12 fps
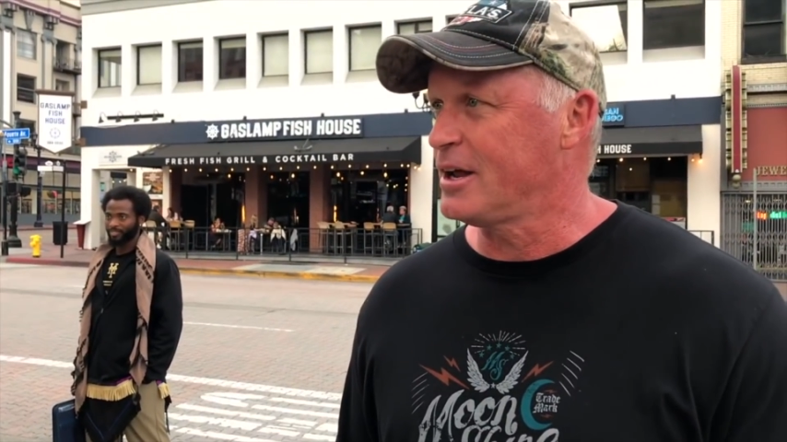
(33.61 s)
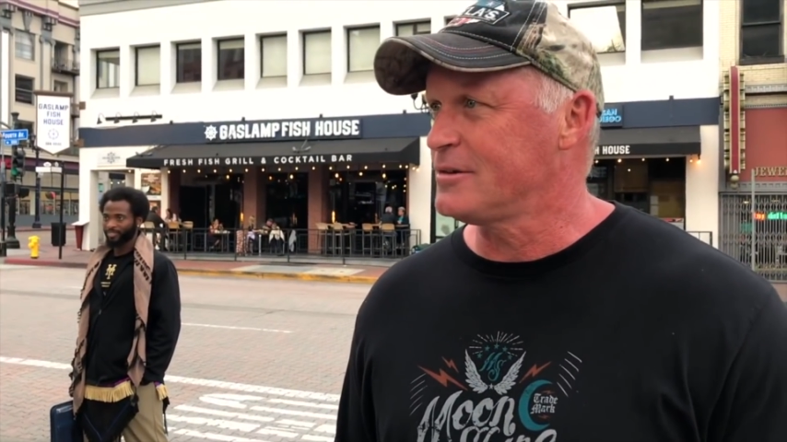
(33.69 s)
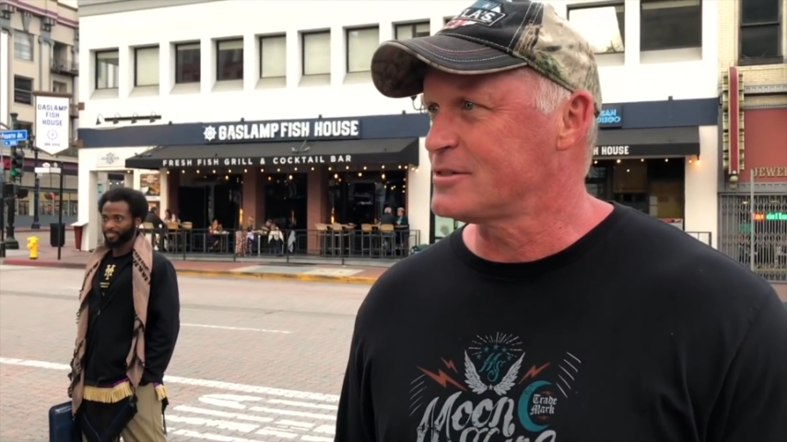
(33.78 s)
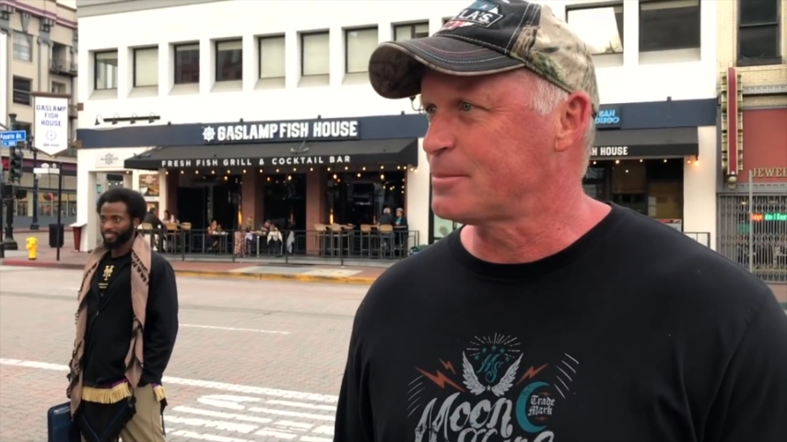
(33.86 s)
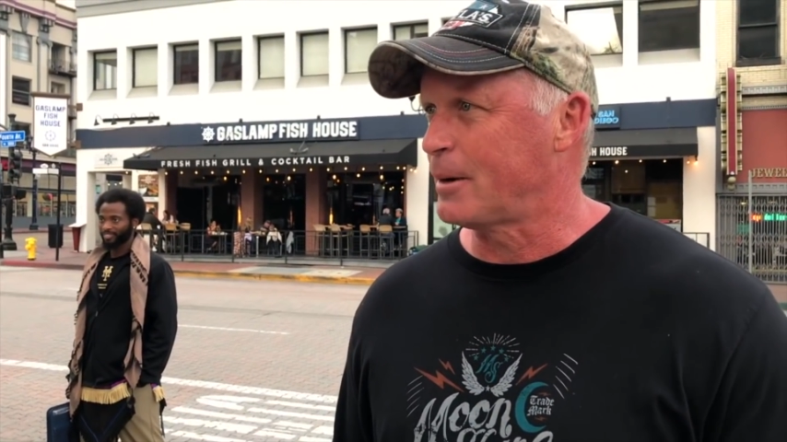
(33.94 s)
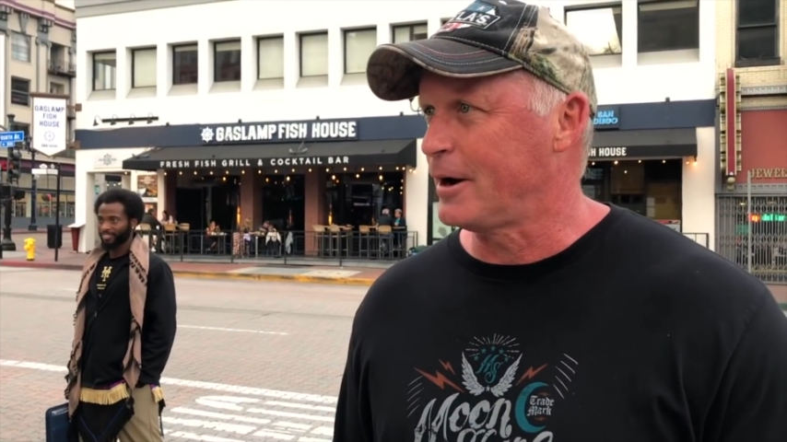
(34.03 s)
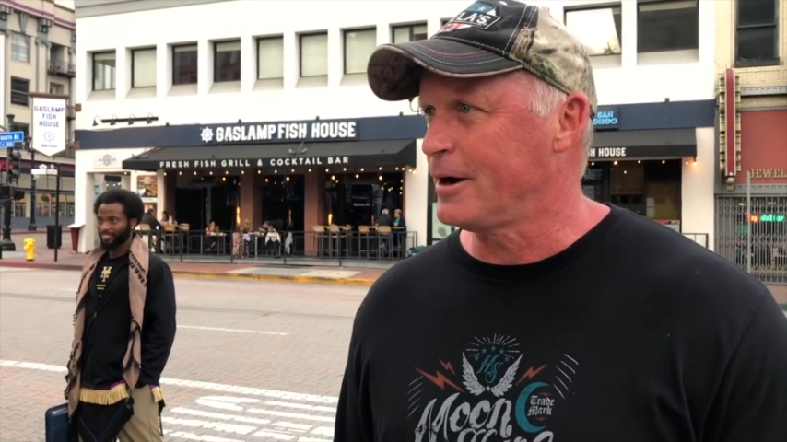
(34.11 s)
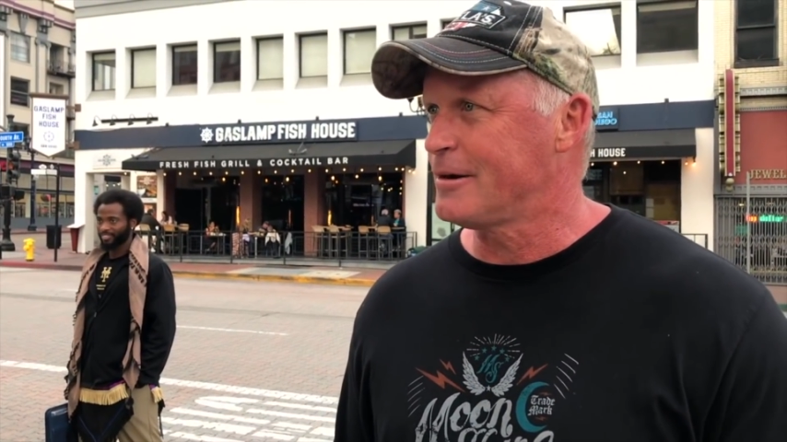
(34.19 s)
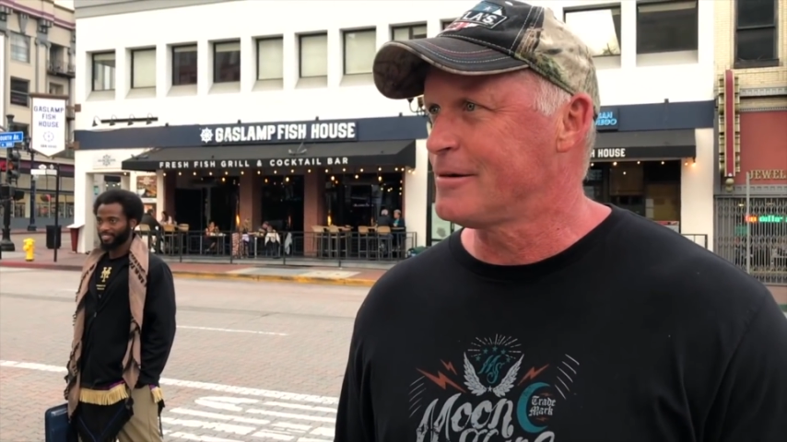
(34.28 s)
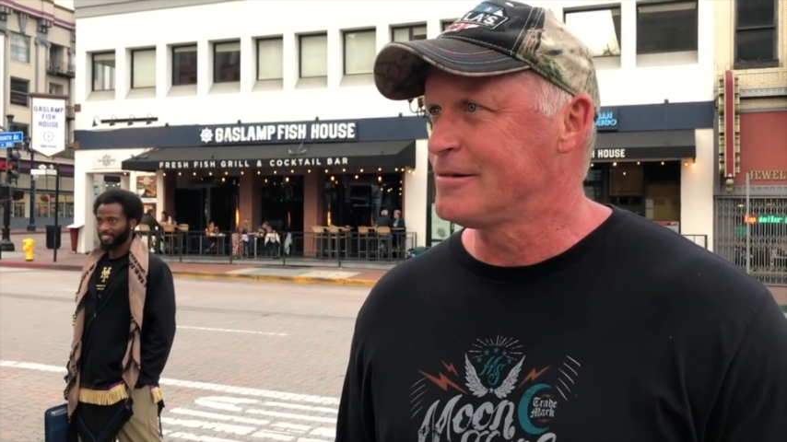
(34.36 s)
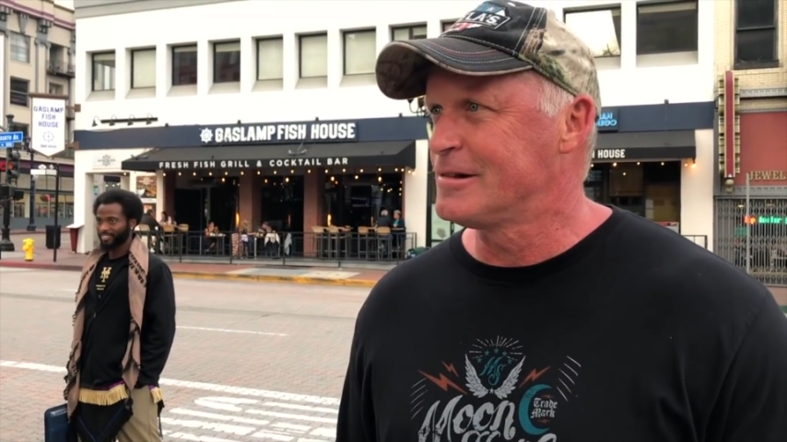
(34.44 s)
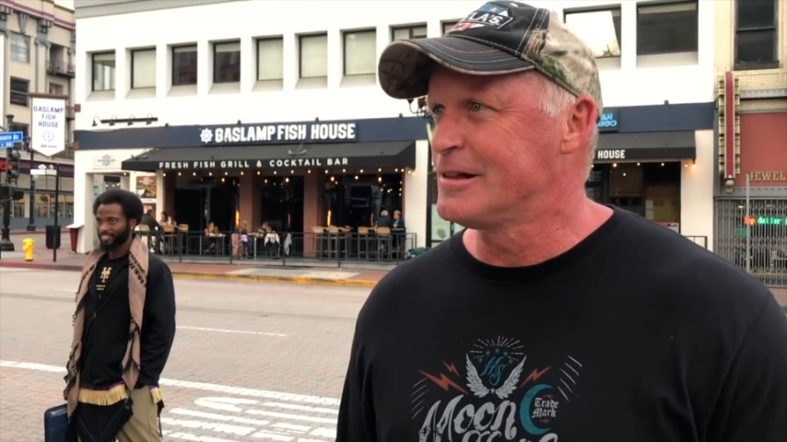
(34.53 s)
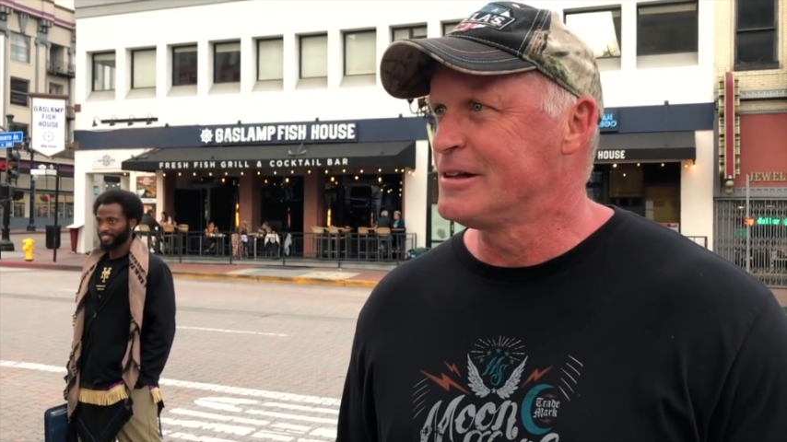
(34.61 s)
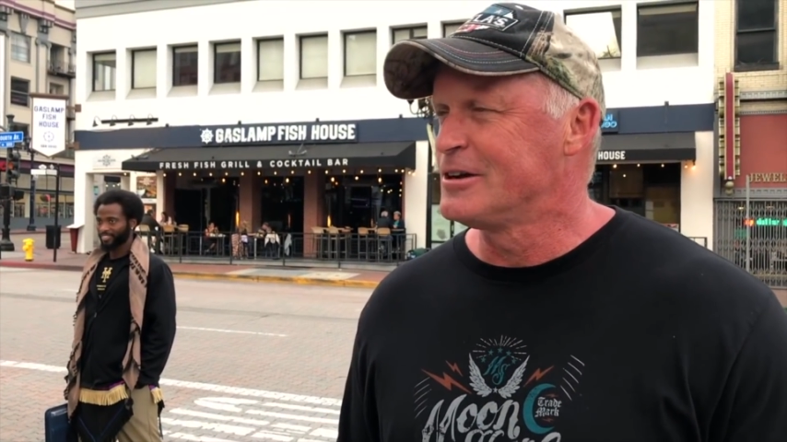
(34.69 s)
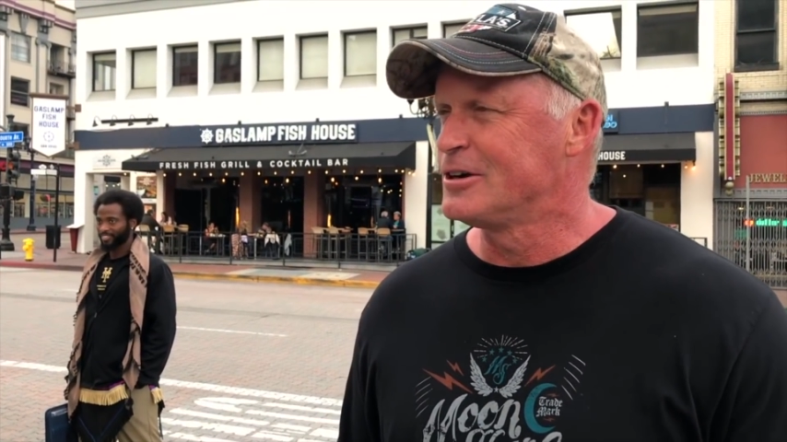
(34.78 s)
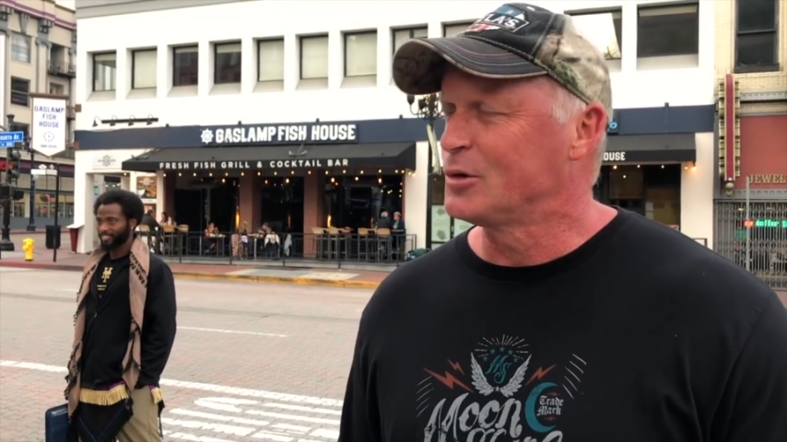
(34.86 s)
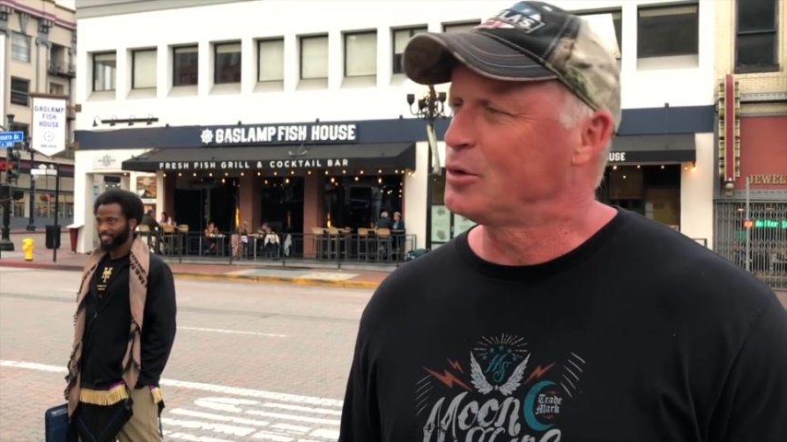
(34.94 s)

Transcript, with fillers: it. God inspired it.